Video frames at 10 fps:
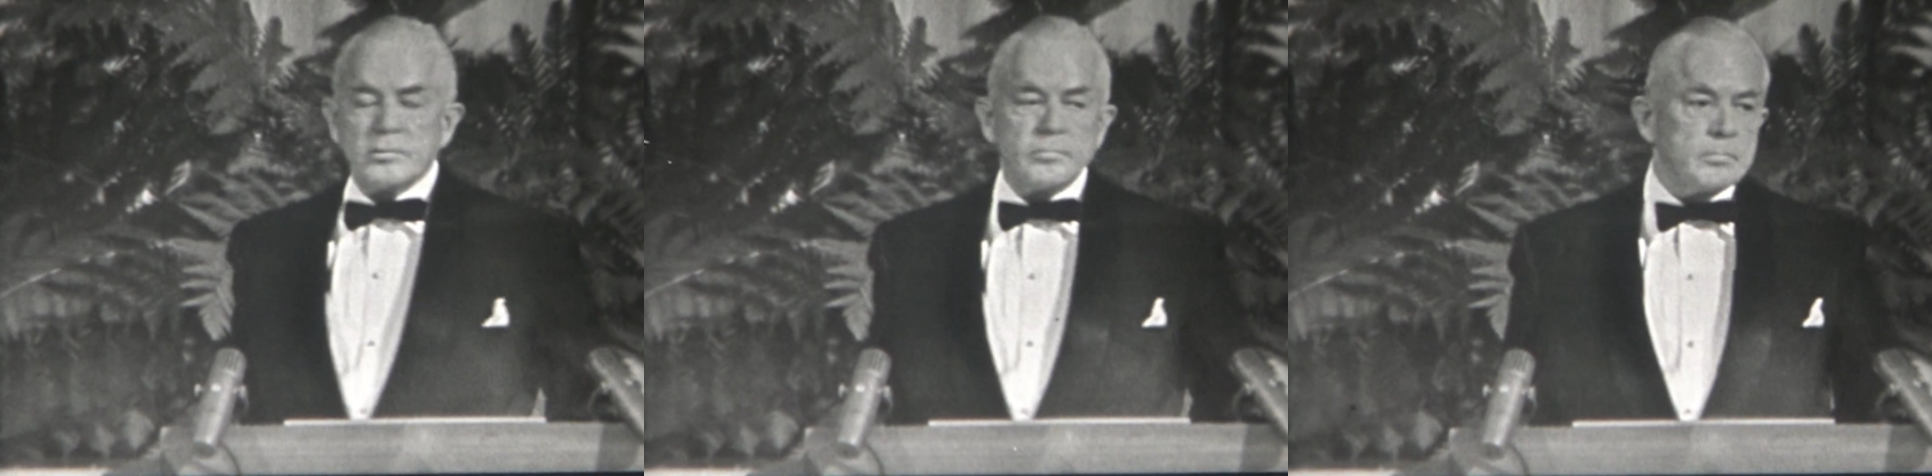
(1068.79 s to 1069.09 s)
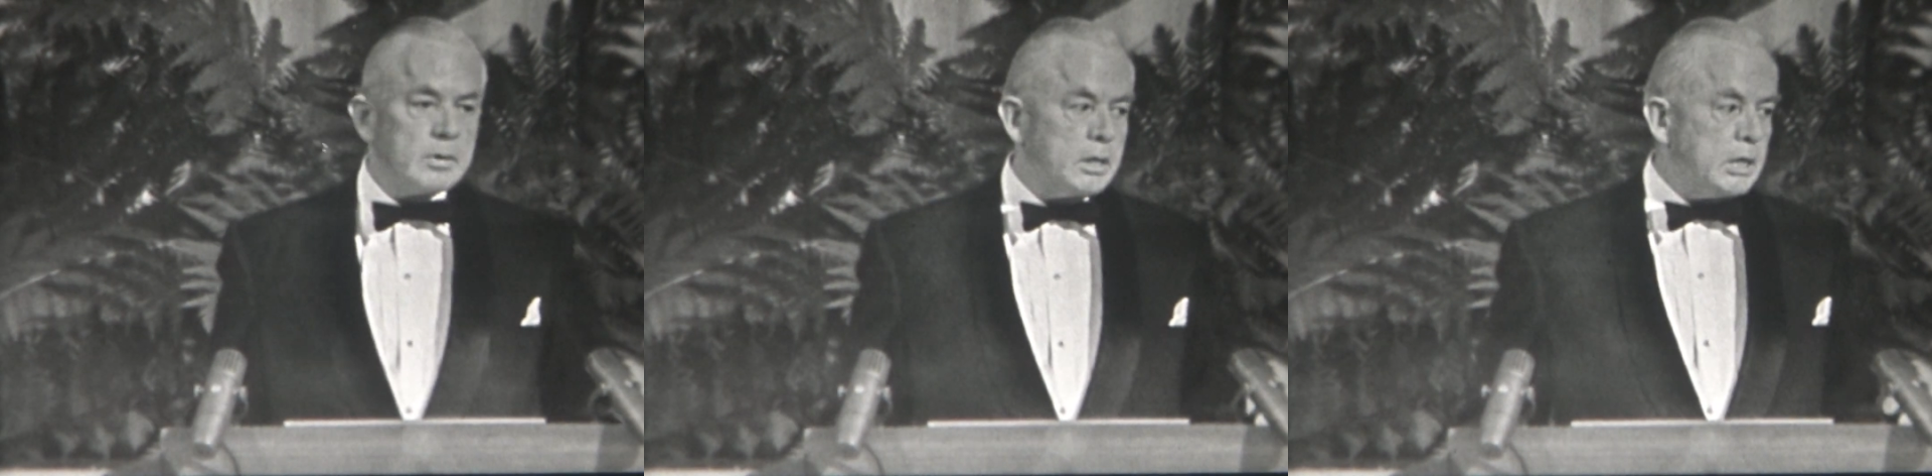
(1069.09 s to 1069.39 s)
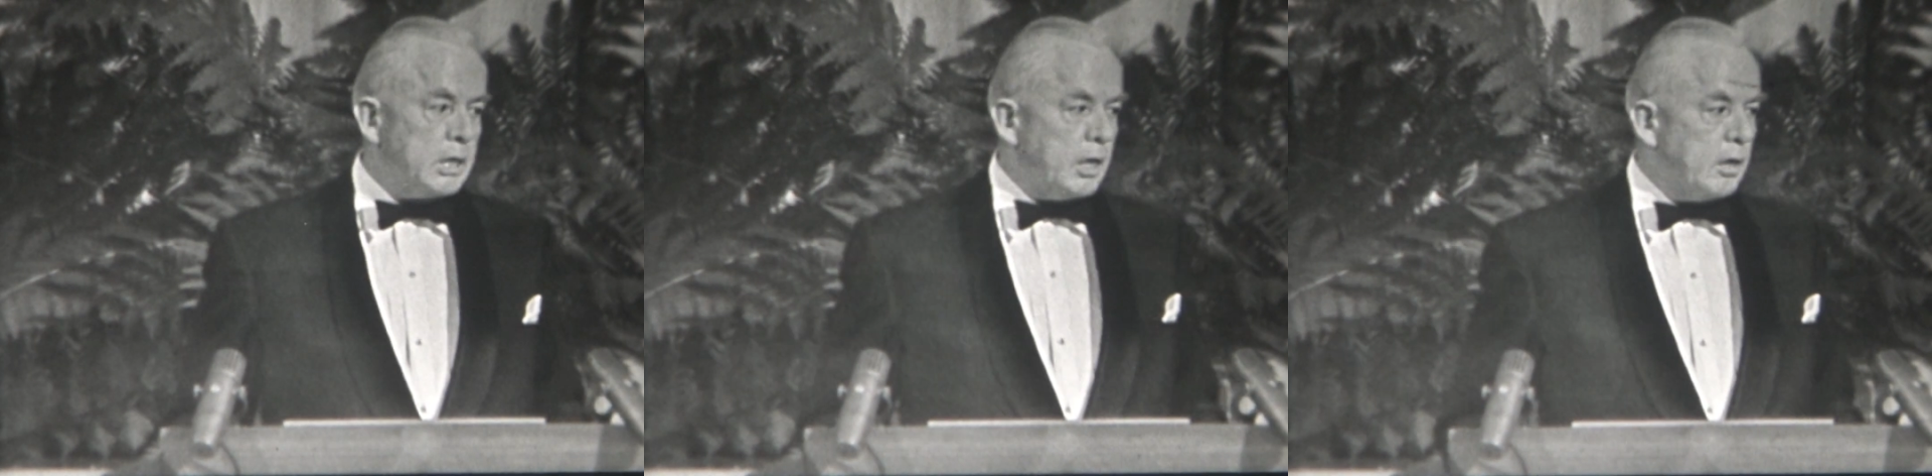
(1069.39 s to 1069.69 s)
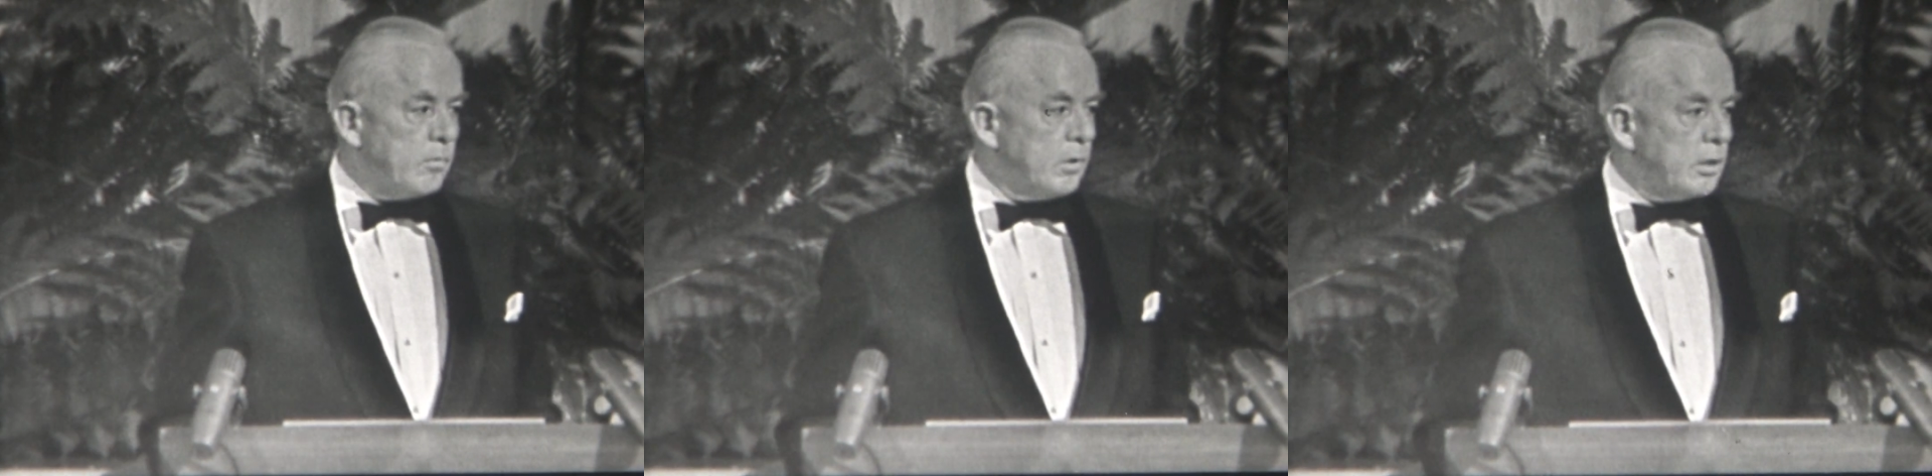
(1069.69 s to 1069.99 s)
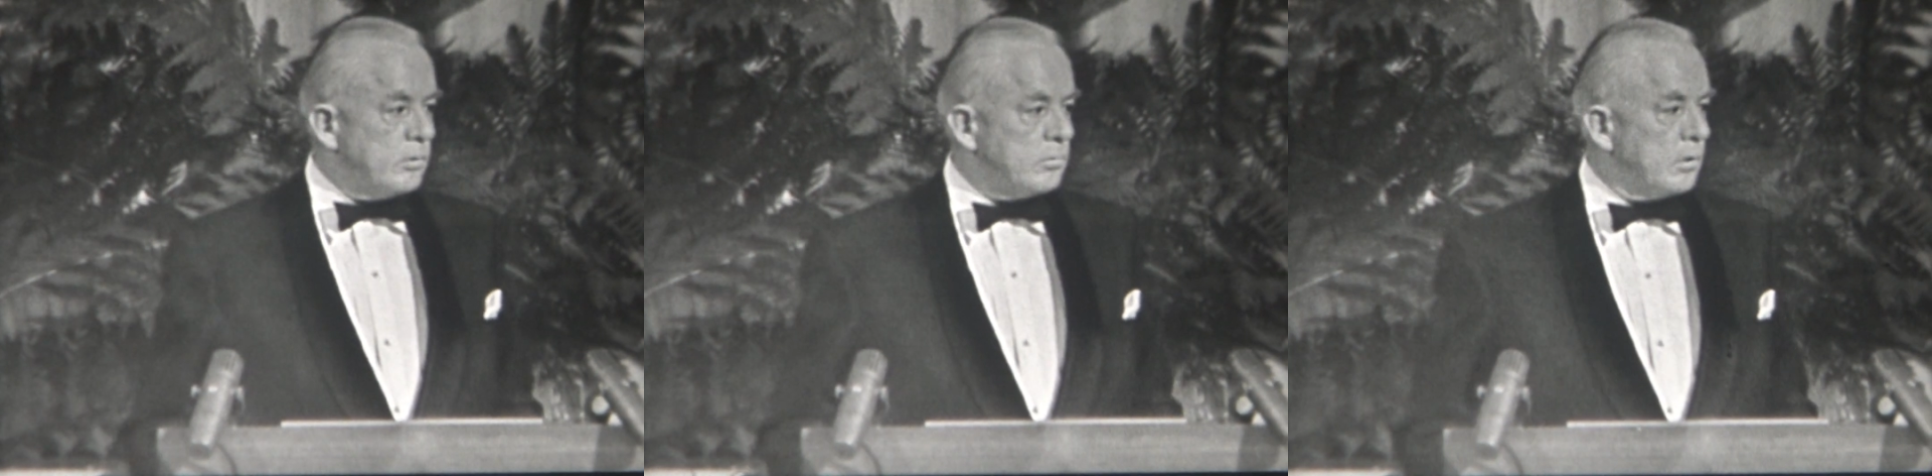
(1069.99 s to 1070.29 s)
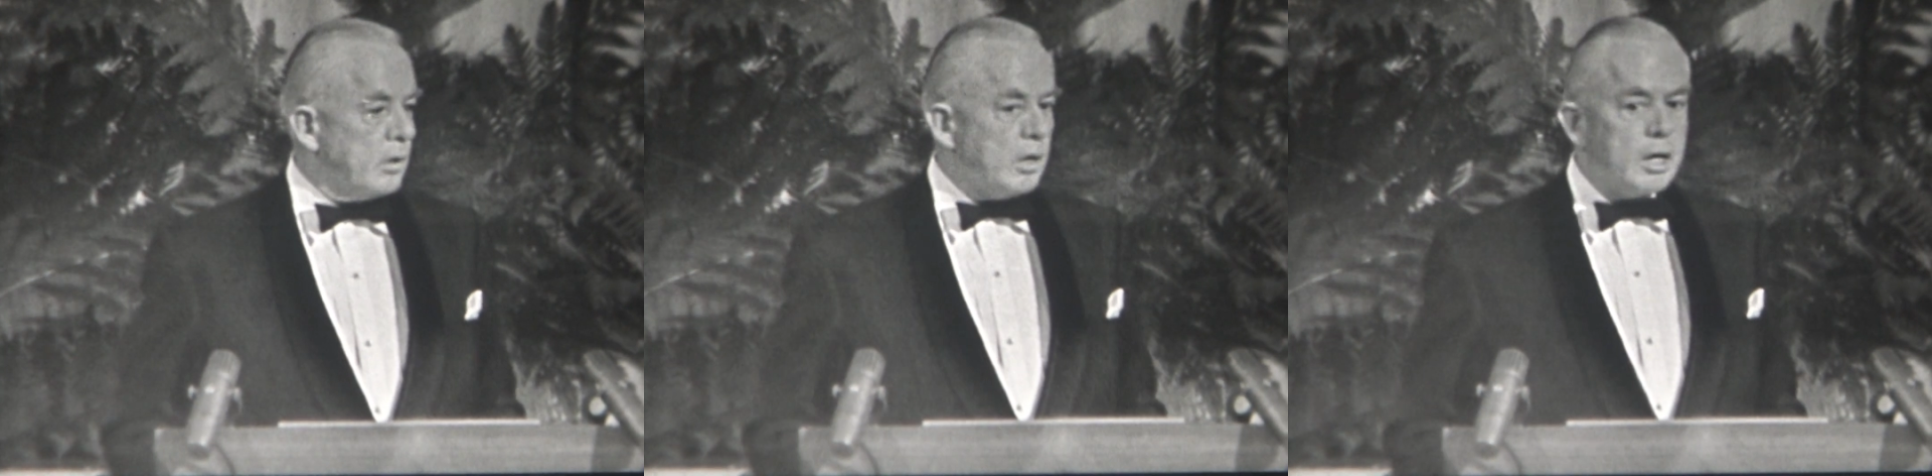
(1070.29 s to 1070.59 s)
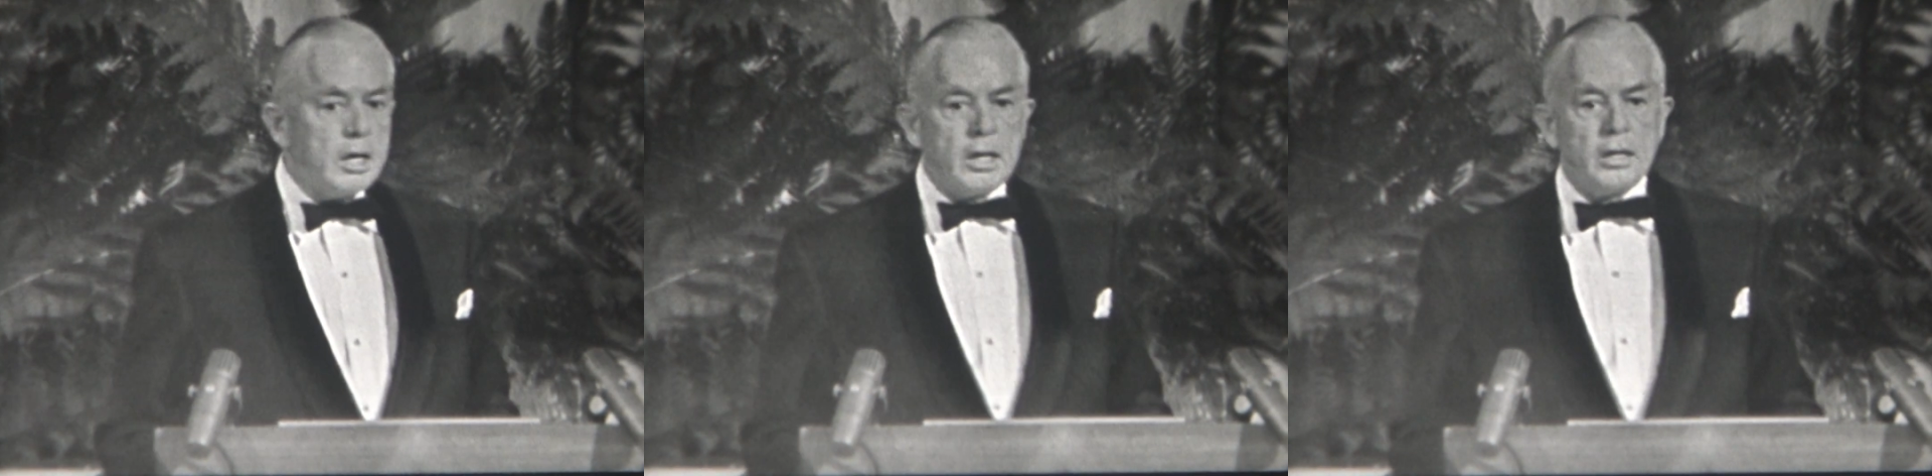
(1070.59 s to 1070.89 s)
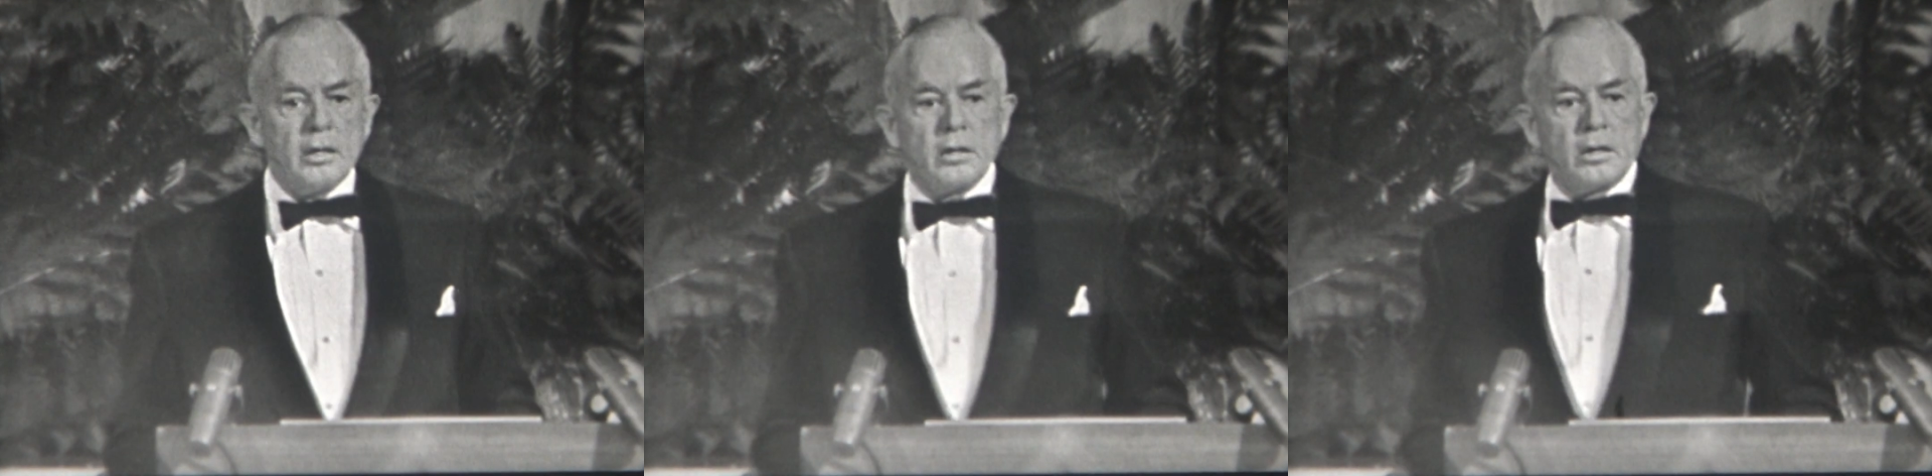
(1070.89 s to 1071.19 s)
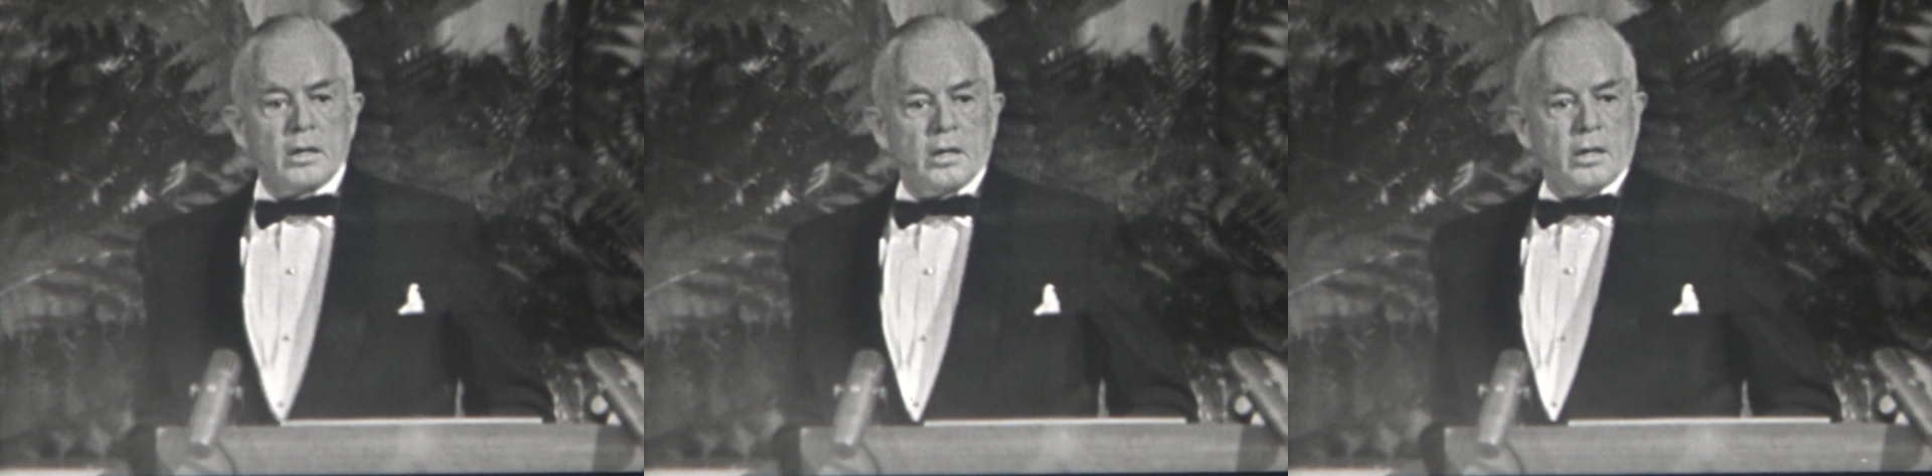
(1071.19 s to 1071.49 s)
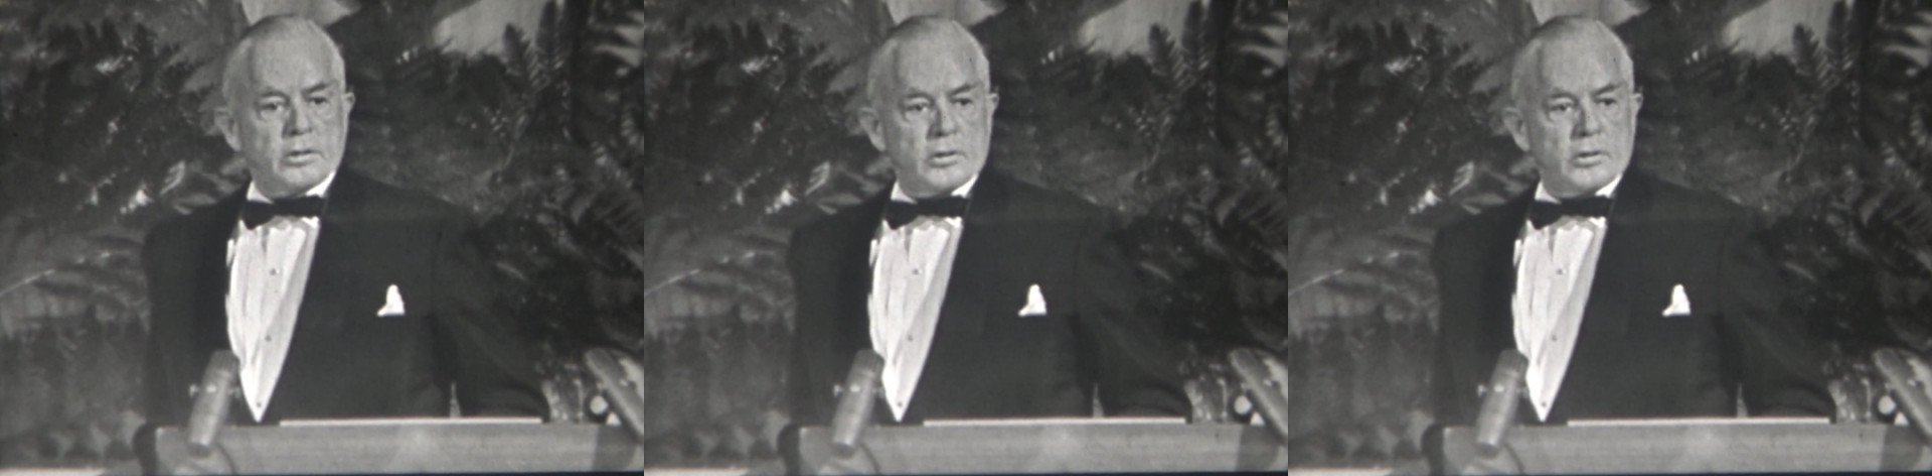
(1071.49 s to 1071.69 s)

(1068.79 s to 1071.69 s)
profession and what I,